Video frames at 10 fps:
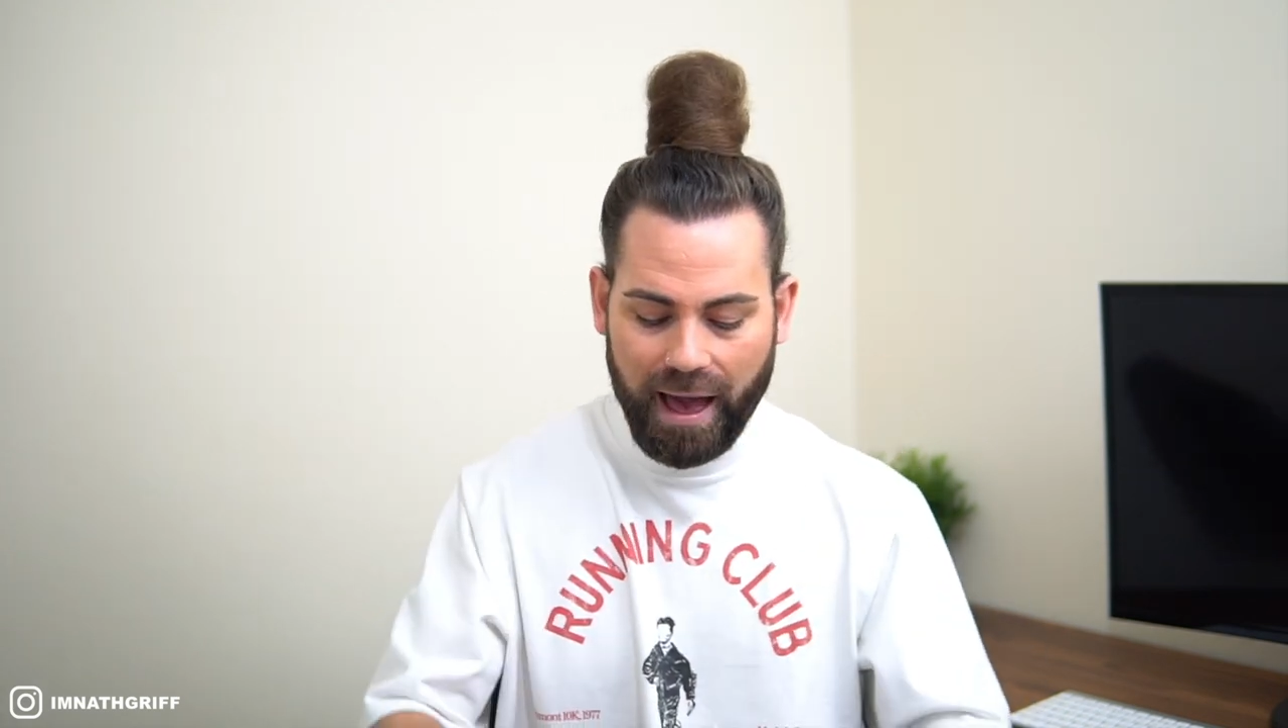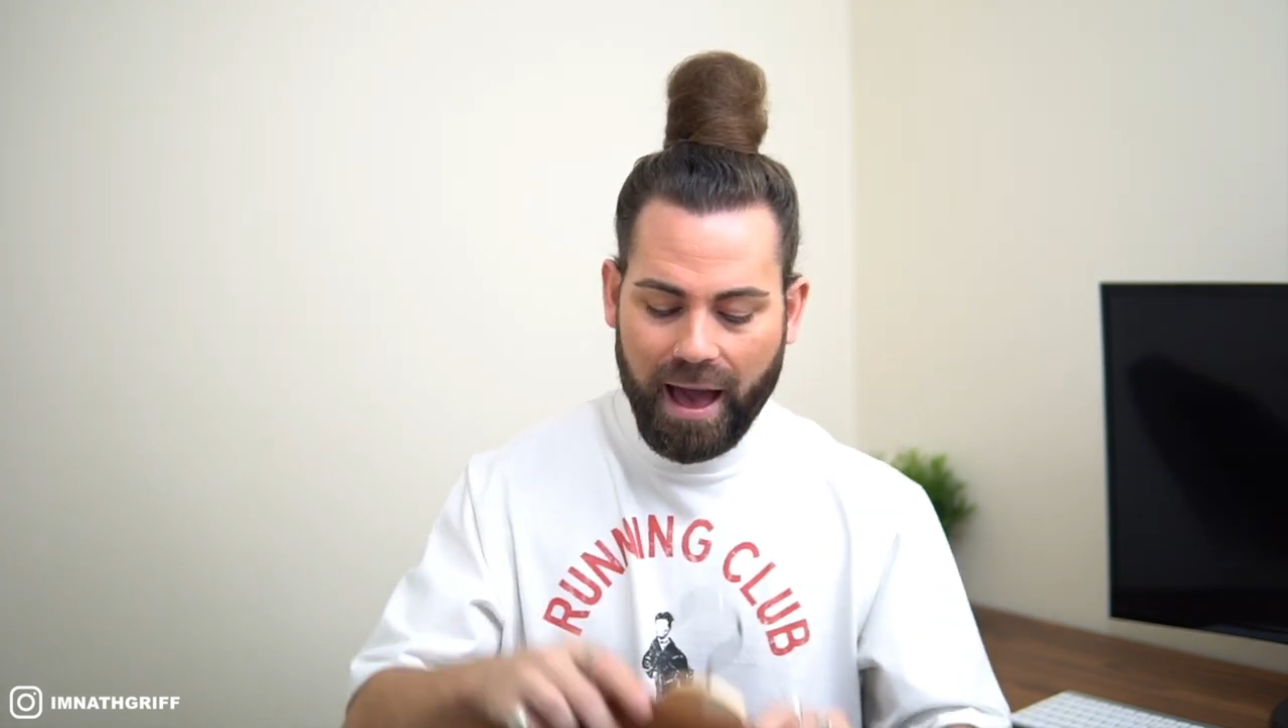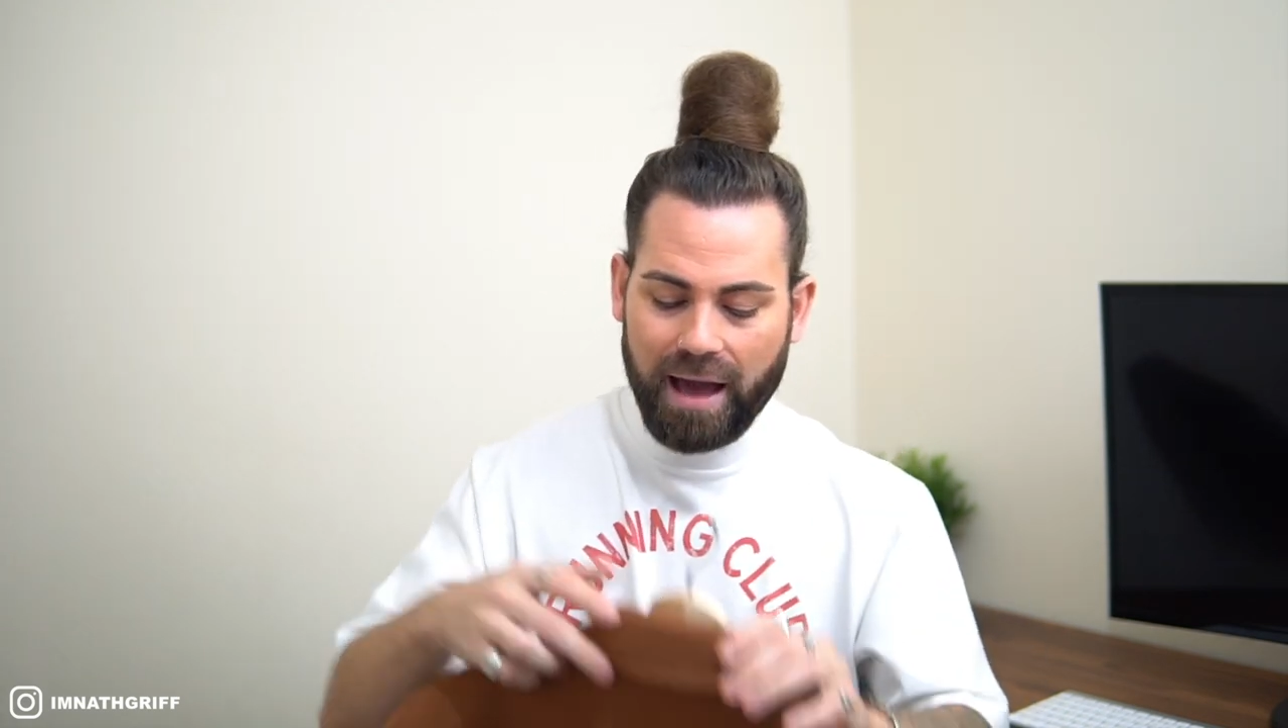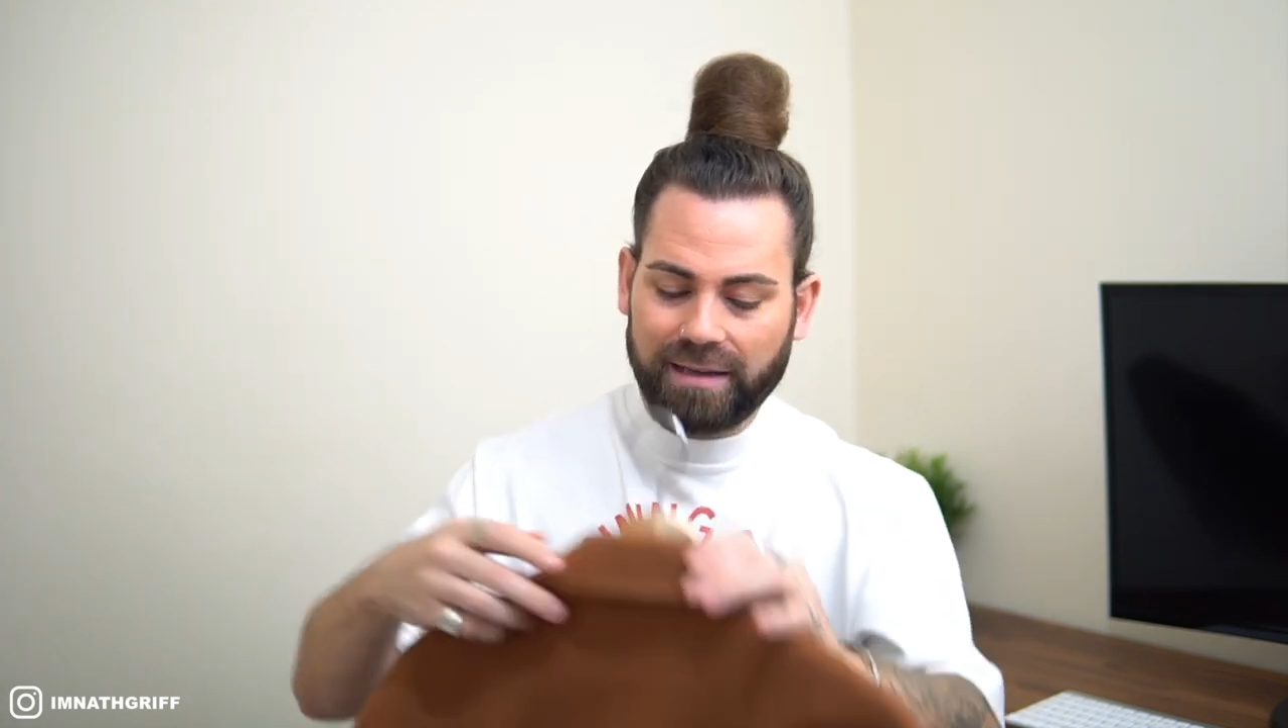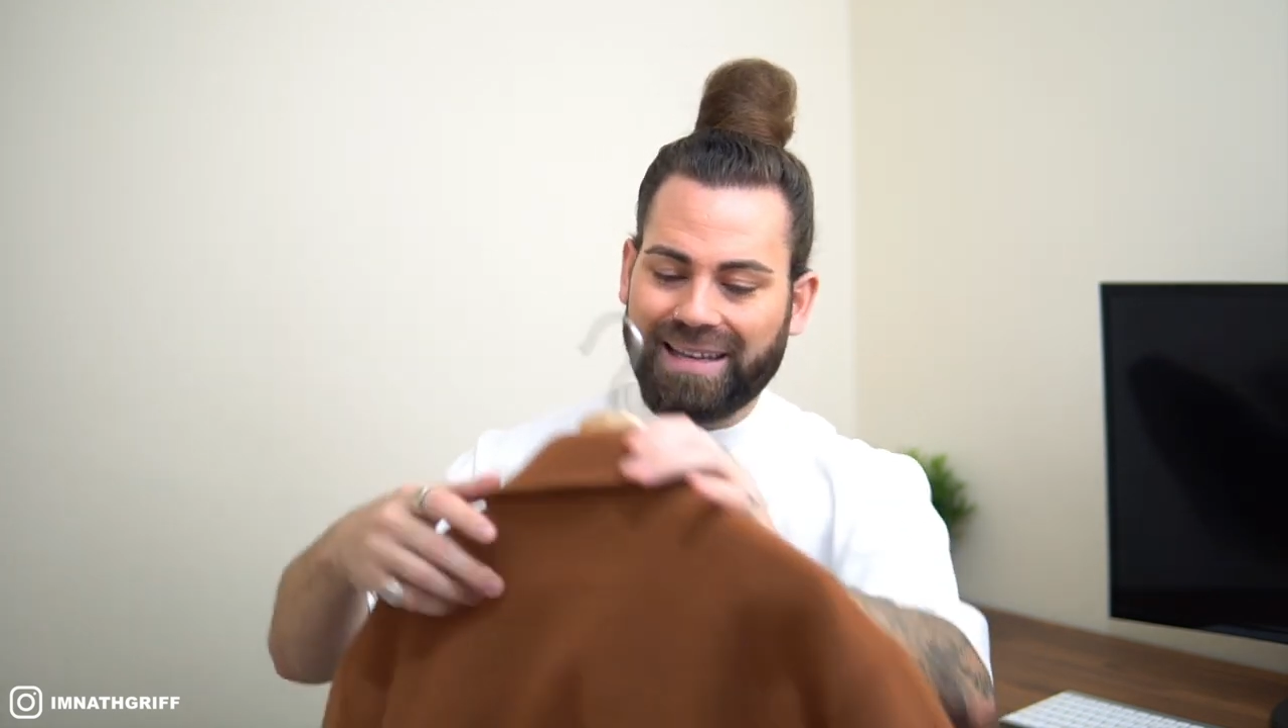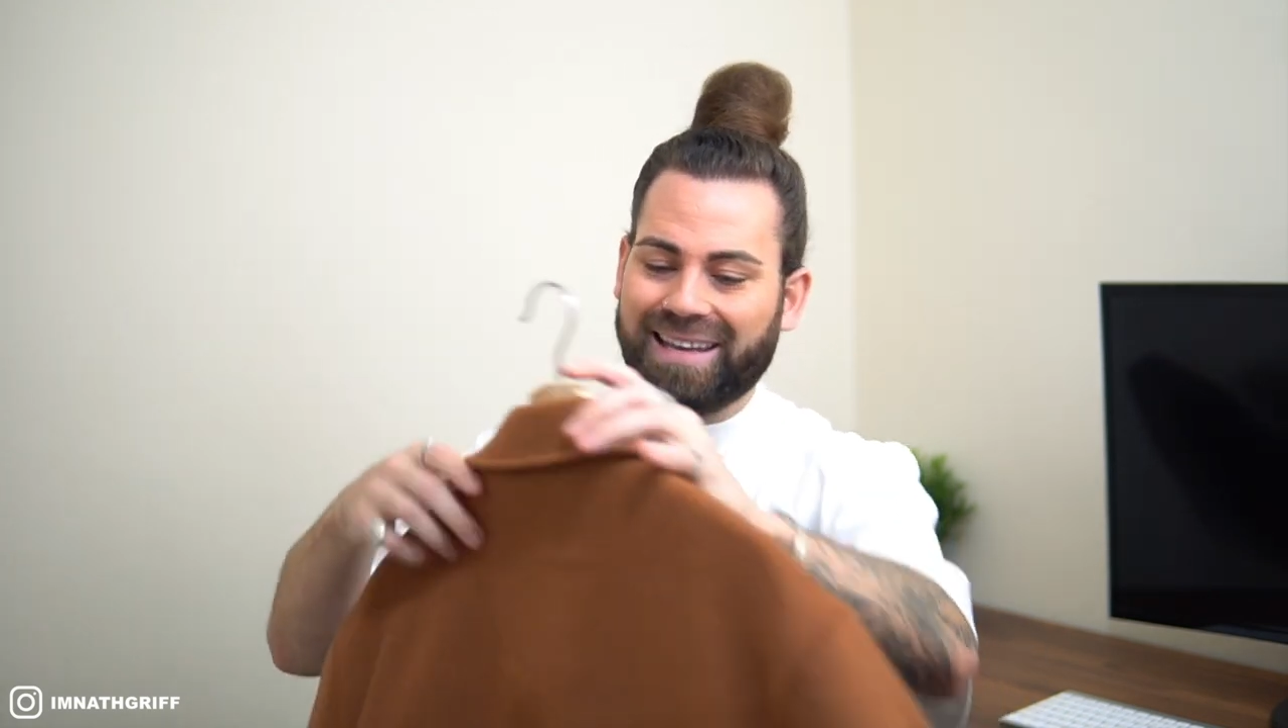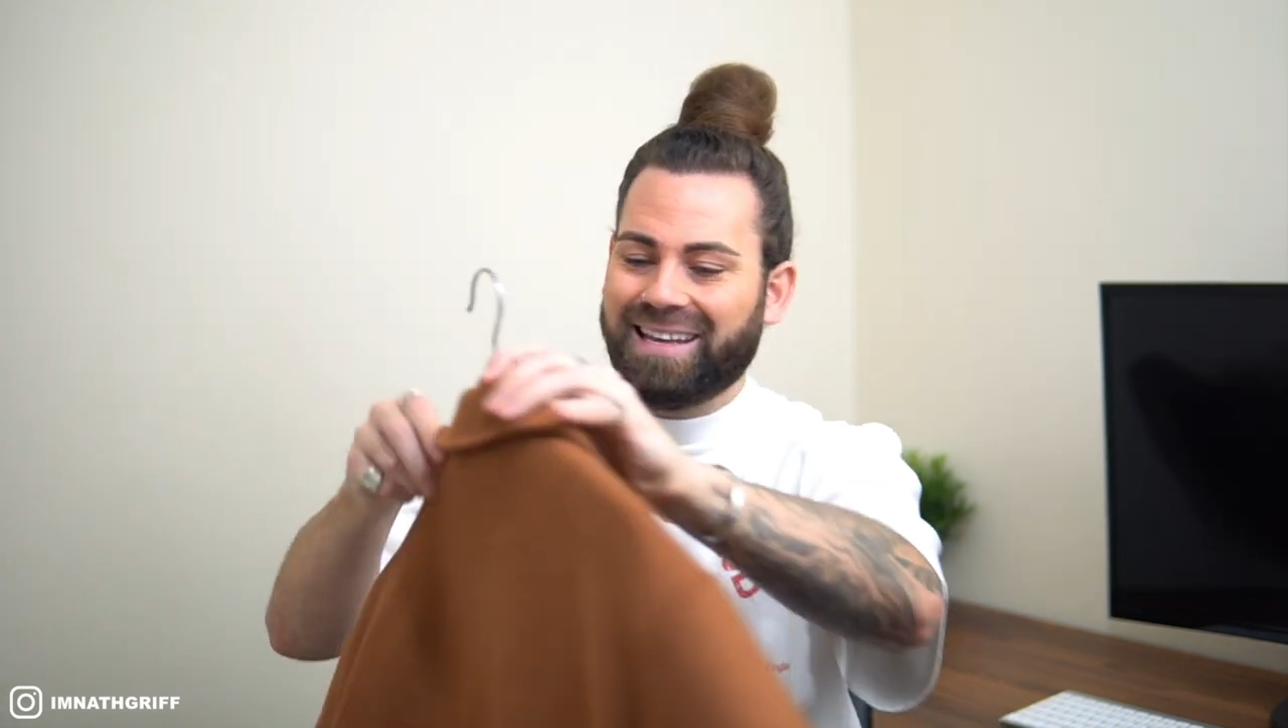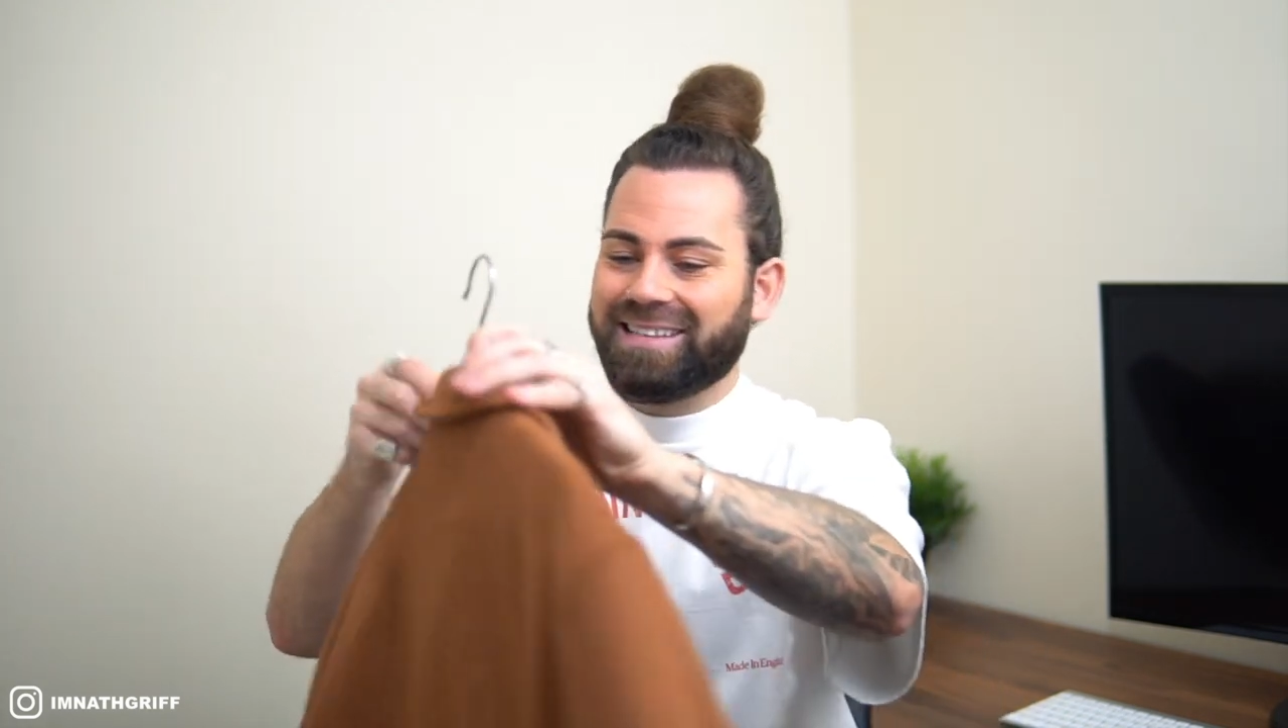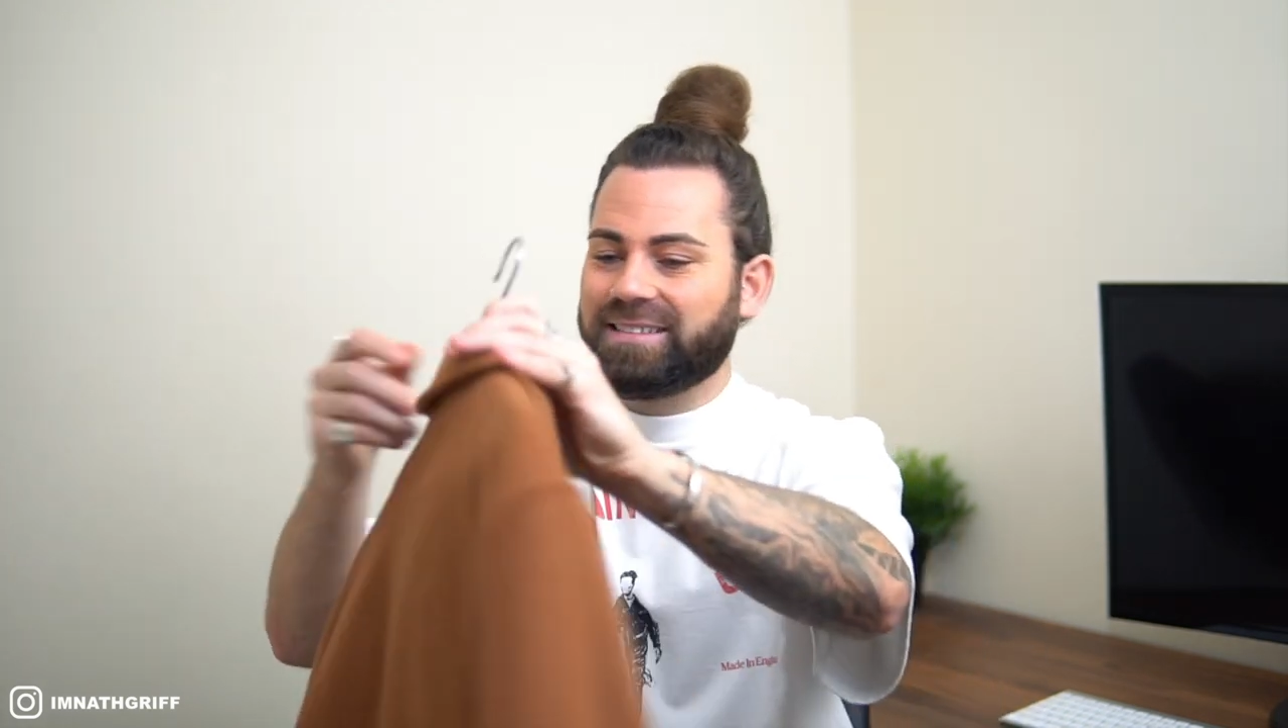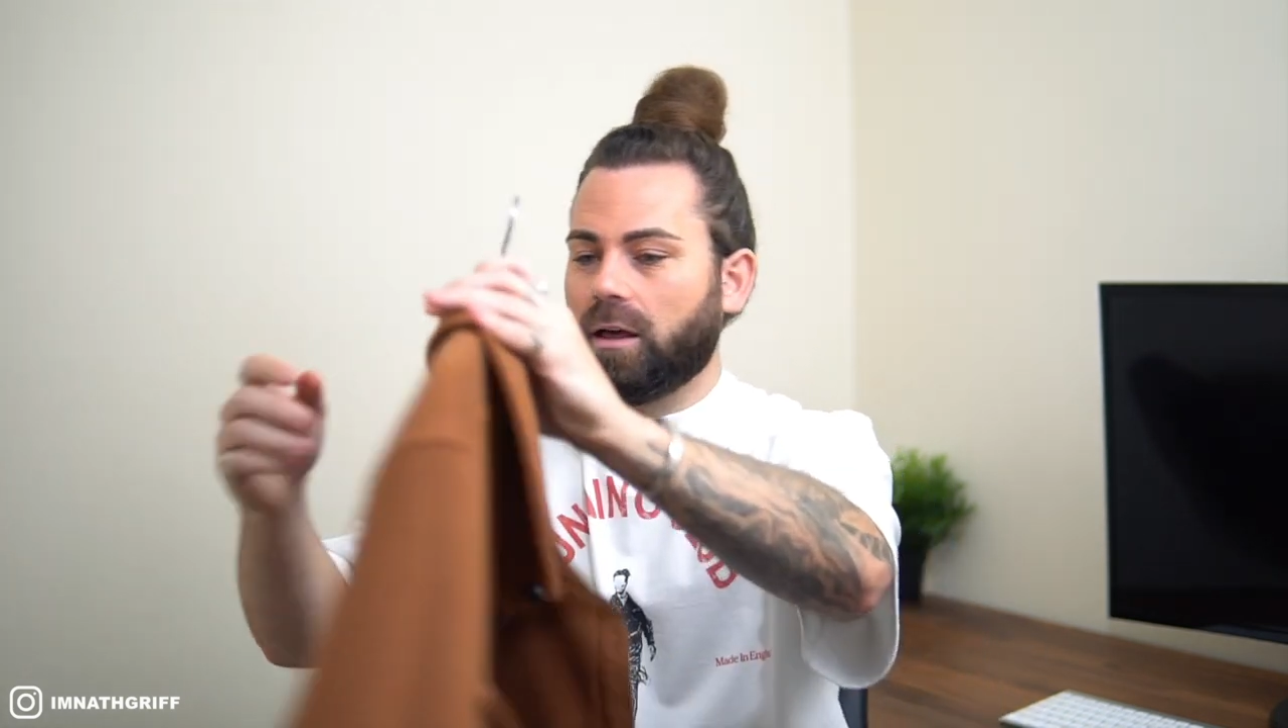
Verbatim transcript: and it is